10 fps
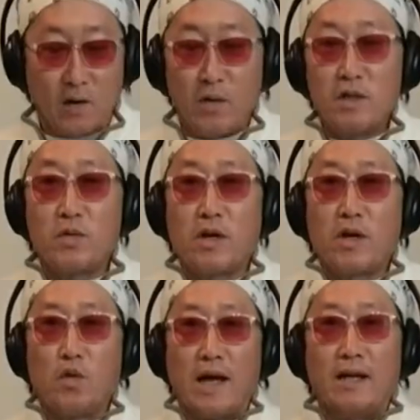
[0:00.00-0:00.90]
and always
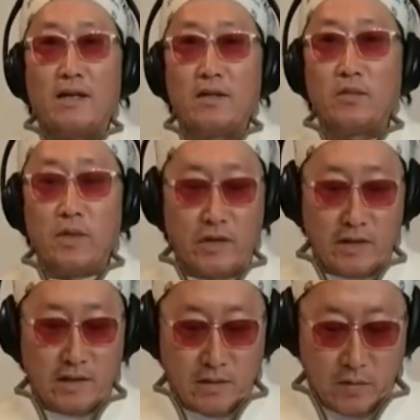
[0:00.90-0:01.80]
wear white when you're
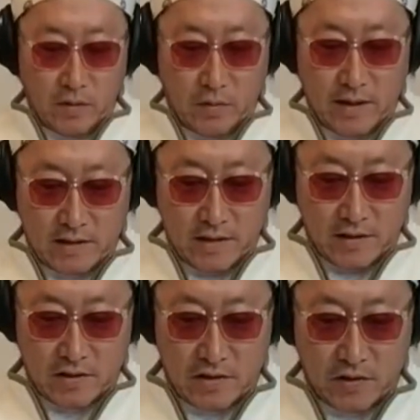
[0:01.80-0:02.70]
dealing with red
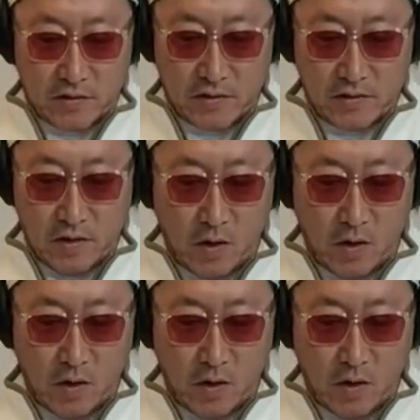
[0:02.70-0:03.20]
sauce stews. Always.